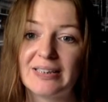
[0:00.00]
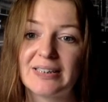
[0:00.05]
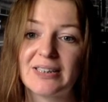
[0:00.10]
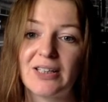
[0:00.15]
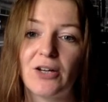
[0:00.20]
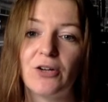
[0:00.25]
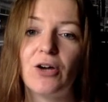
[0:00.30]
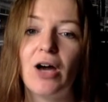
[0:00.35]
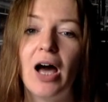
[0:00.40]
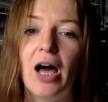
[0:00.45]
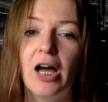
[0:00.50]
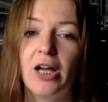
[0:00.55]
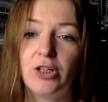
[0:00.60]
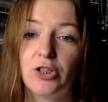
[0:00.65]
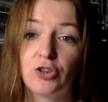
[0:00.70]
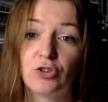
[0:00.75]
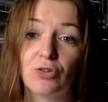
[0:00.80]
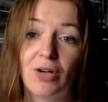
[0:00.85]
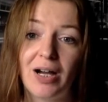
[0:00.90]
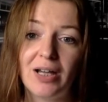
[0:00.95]
So
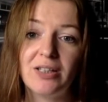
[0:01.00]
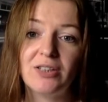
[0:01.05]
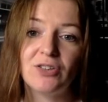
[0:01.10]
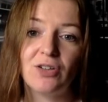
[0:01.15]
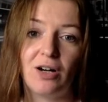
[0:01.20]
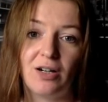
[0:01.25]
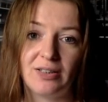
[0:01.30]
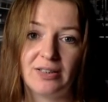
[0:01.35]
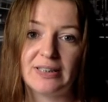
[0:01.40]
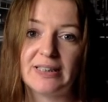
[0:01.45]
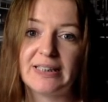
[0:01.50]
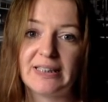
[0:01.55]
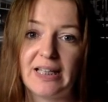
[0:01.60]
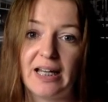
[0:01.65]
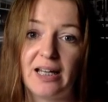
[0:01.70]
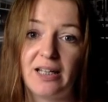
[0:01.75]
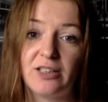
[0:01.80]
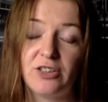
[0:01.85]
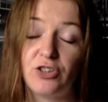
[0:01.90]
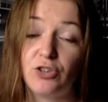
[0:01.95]
try to
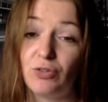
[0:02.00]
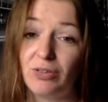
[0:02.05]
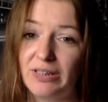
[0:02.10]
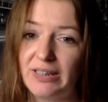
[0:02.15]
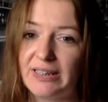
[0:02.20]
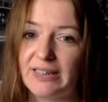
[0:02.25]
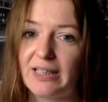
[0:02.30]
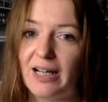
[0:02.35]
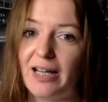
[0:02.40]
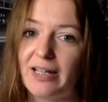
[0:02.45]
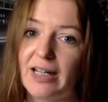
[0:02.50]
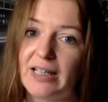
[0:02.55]
understand your design